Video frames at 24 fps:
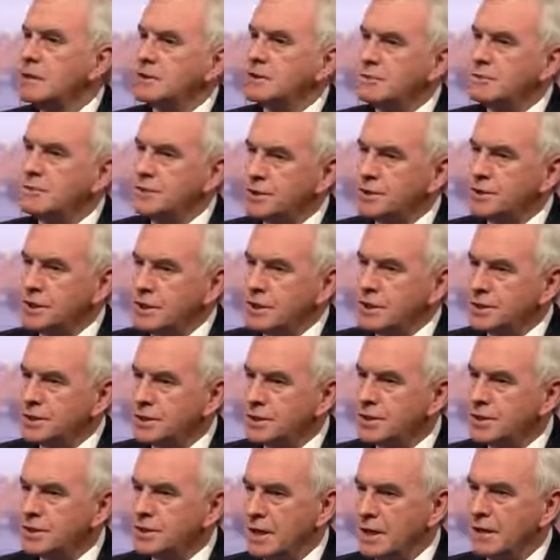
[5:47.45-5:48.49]
the
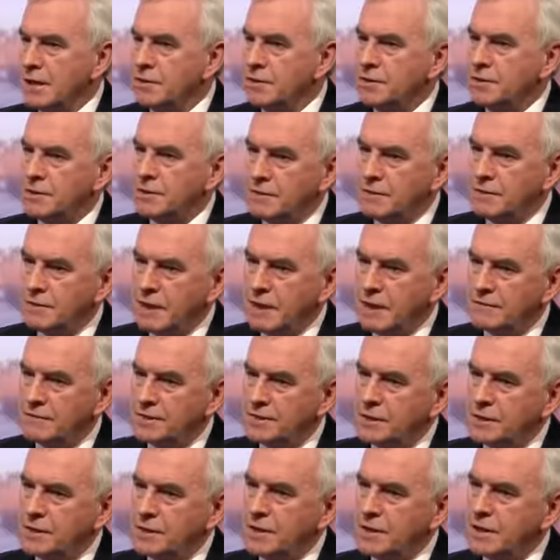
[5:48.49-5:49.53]
reductions down to the levels
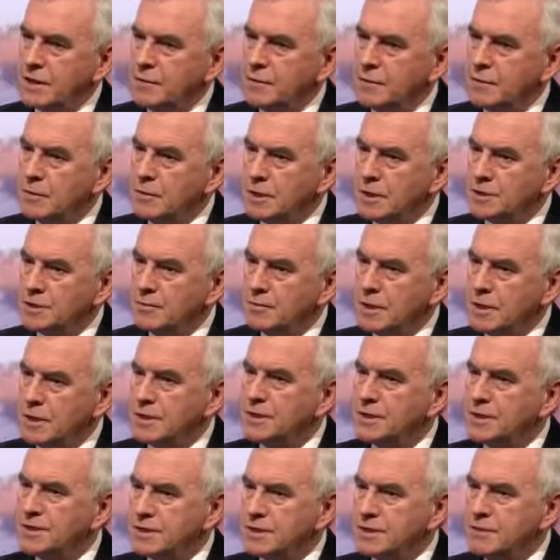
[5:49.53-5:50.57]
that the government wants to
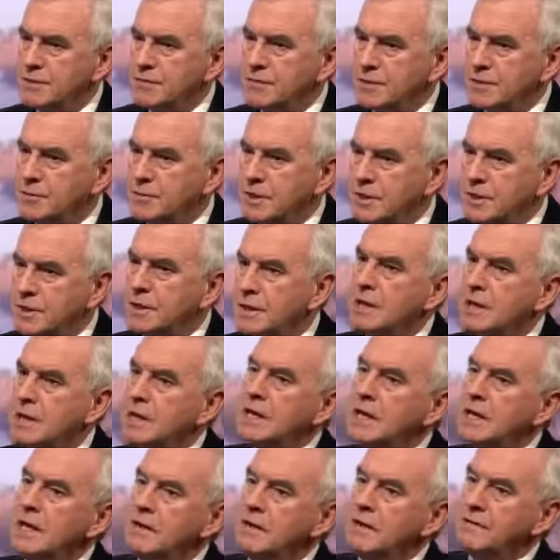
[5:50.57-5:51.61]
raise is 70 billion.
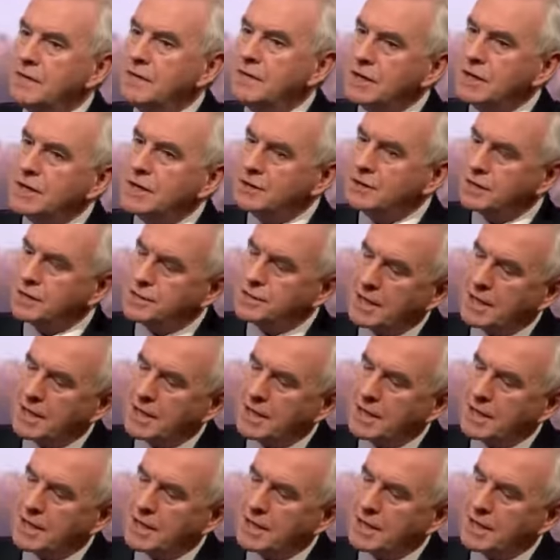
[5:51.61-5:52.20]
If it goes to